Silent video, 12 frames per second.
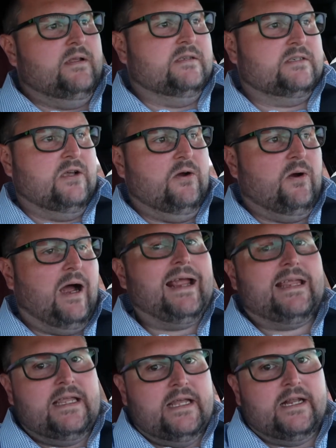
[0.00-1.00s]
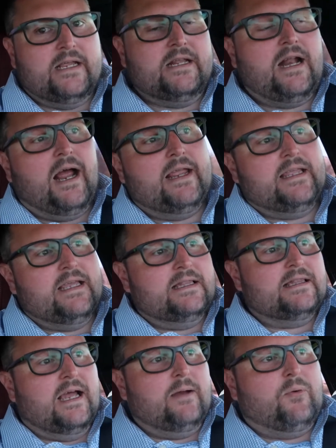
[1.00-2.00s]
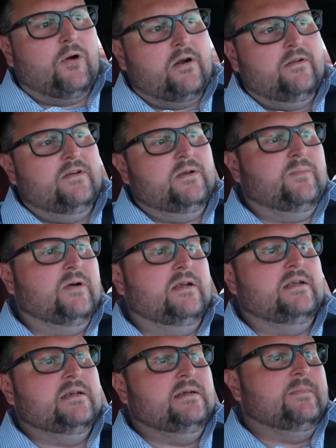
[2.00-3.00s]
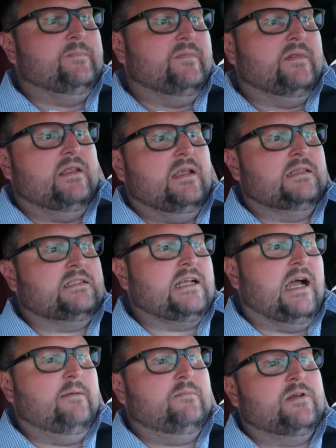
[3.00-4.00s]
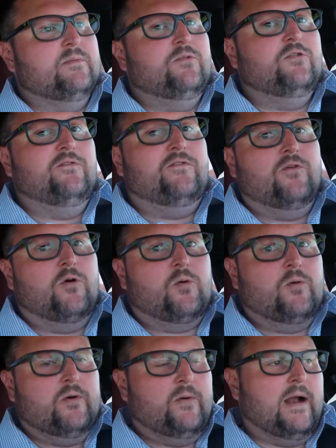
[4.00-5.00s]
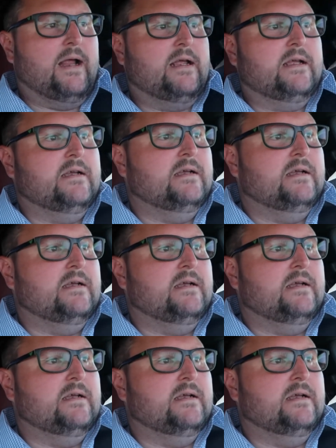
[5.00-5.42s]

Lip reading: So I get it. I get that part of it, but it's time to move forward, right?